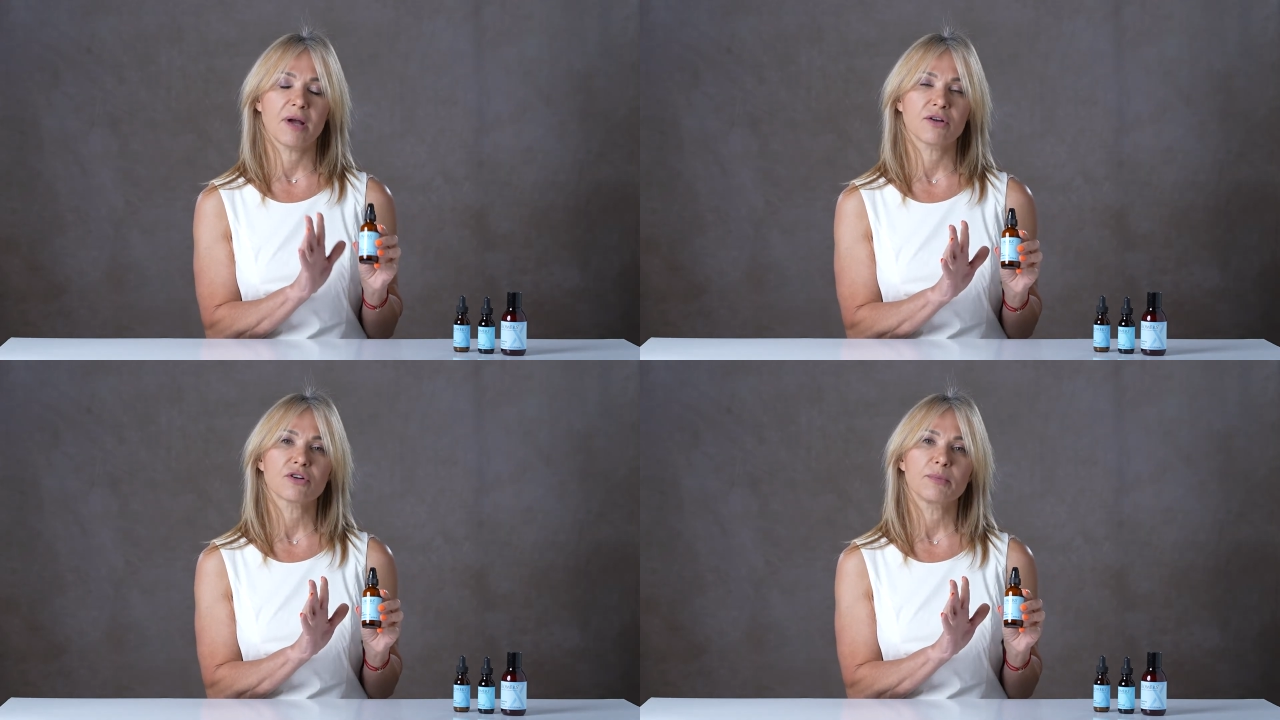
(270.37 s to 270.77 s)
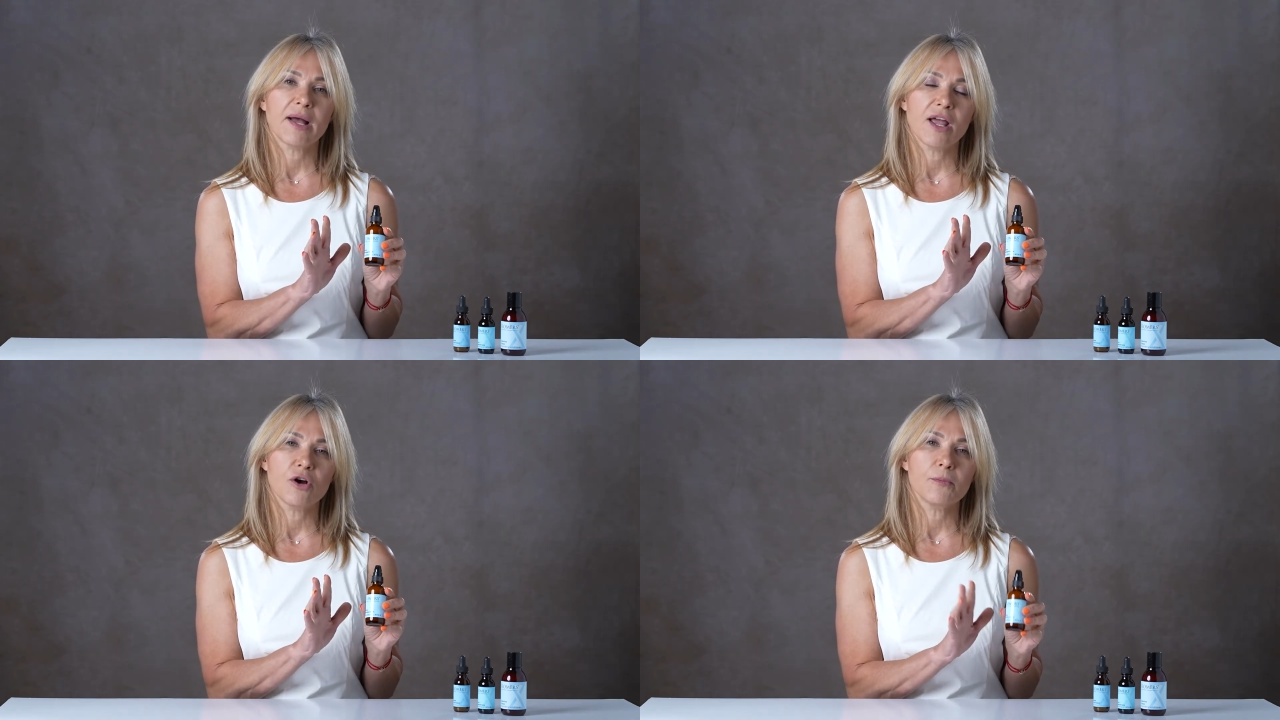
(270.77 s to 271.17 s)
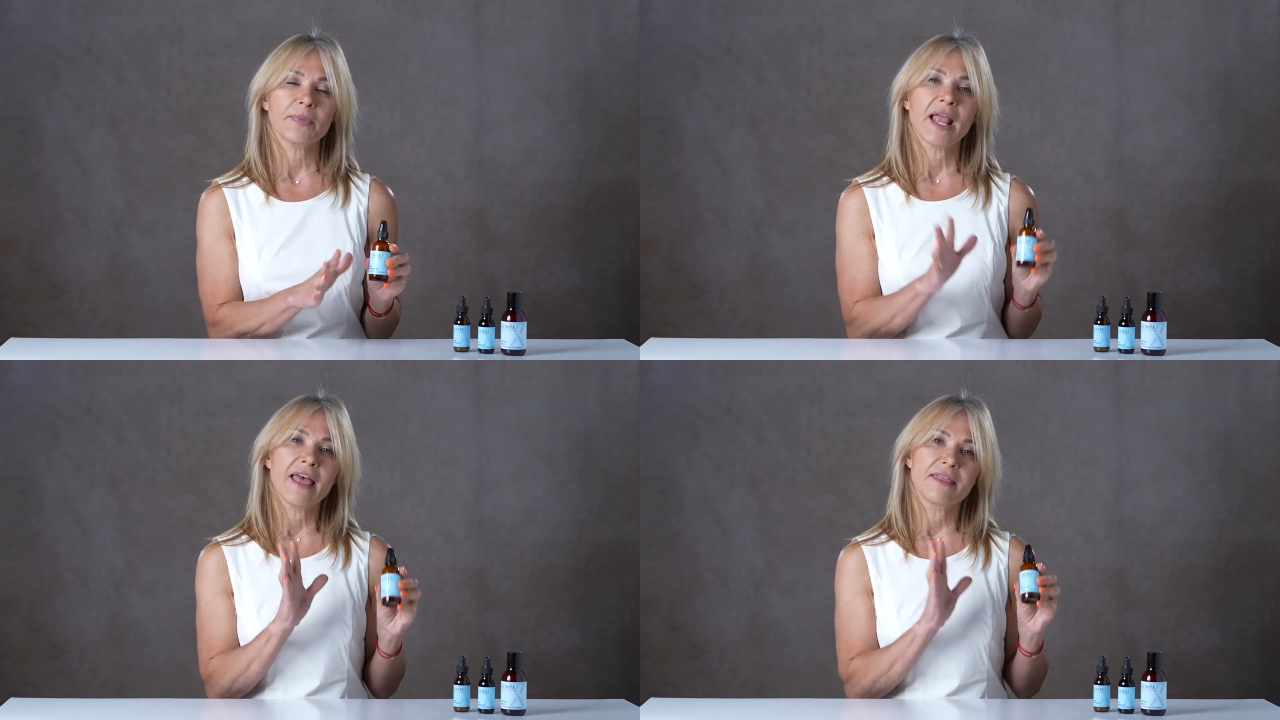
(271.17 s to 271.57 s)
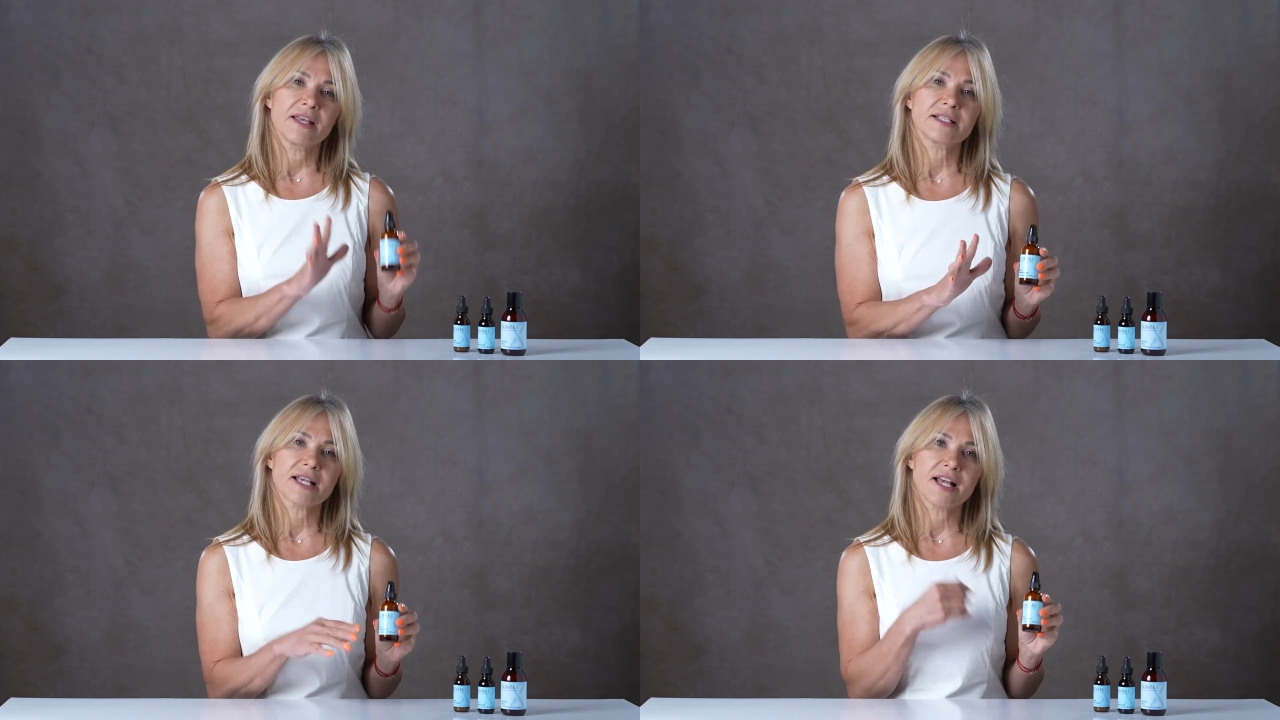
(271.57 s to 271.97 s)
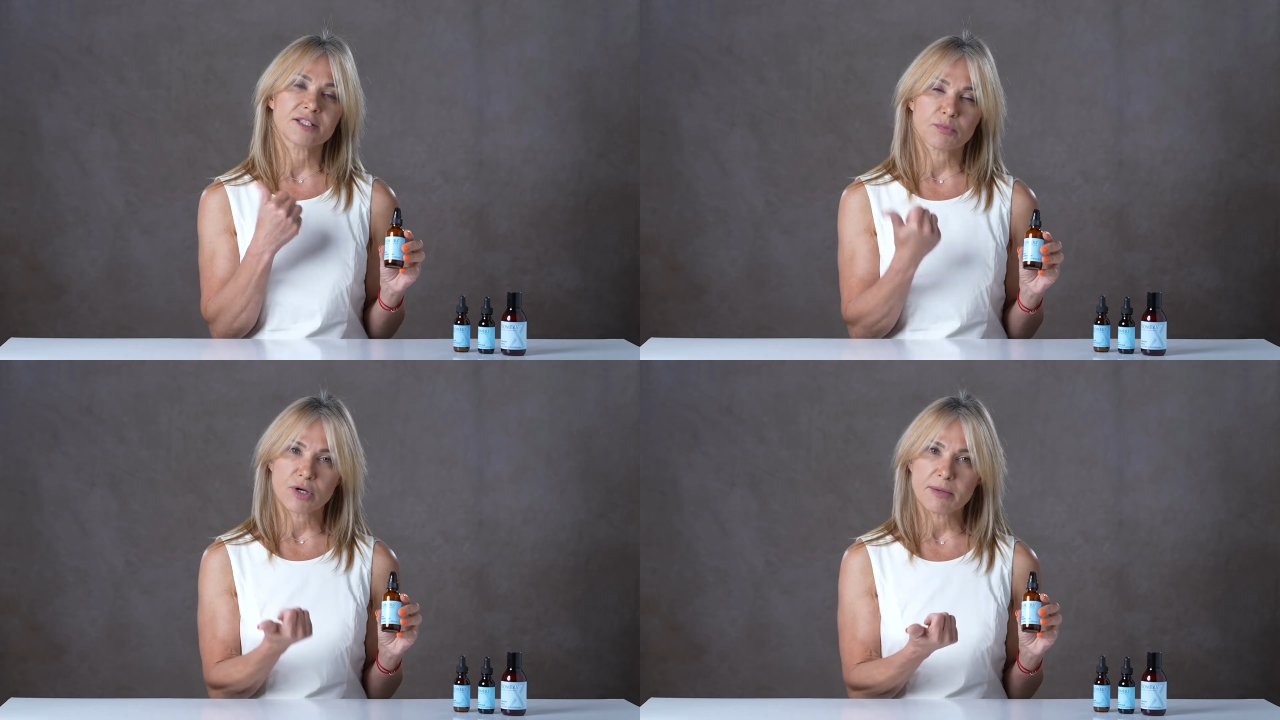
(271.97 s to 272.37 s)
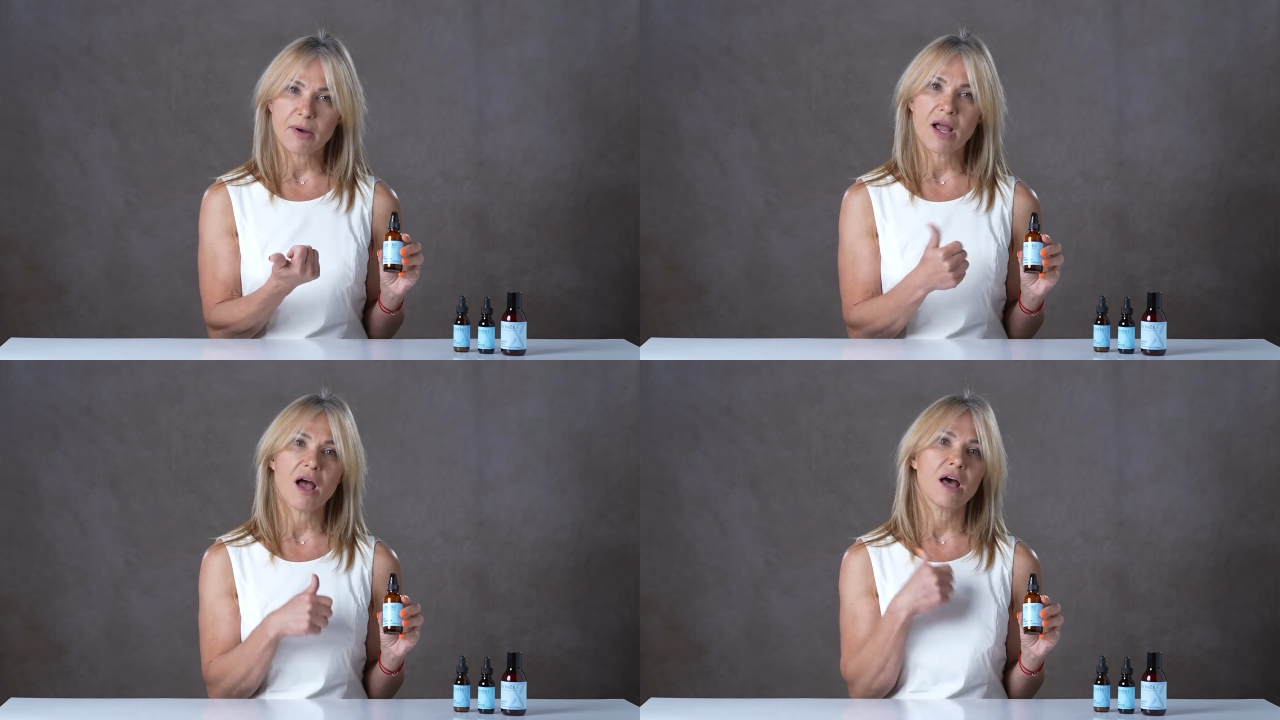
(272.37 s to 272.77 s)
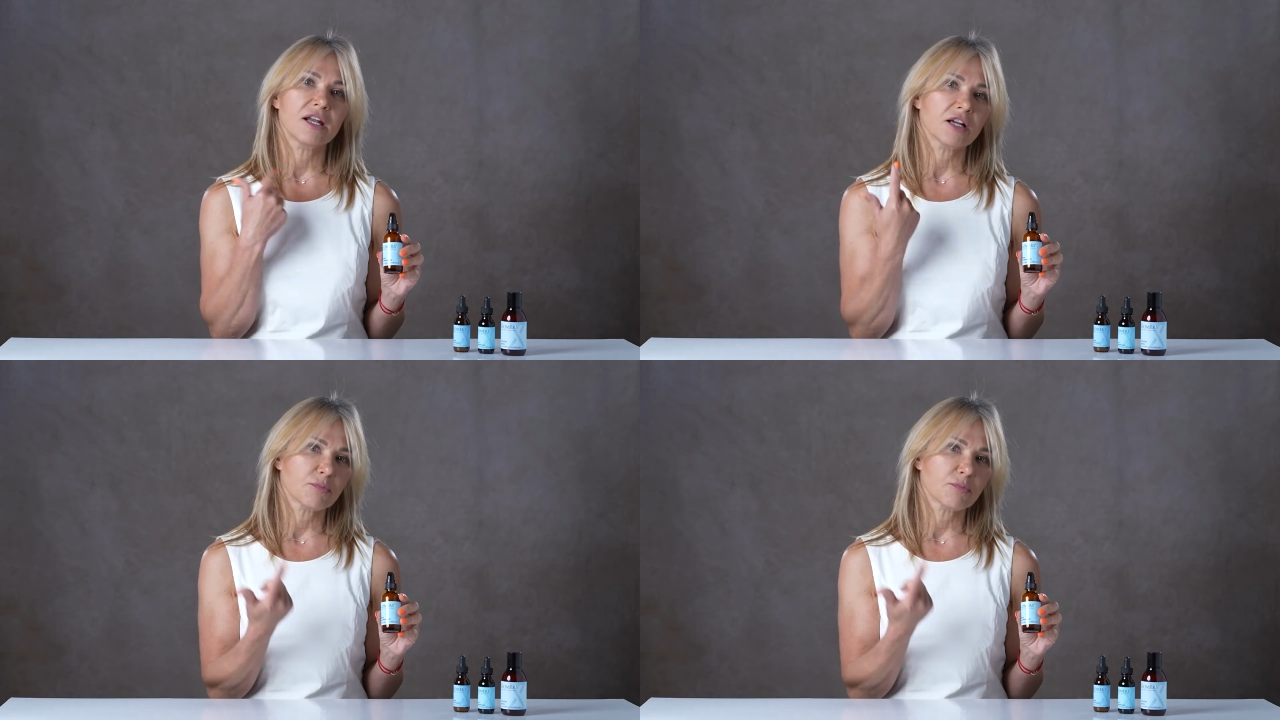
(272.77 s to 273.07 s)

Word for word: microbiome. This has prebiotic,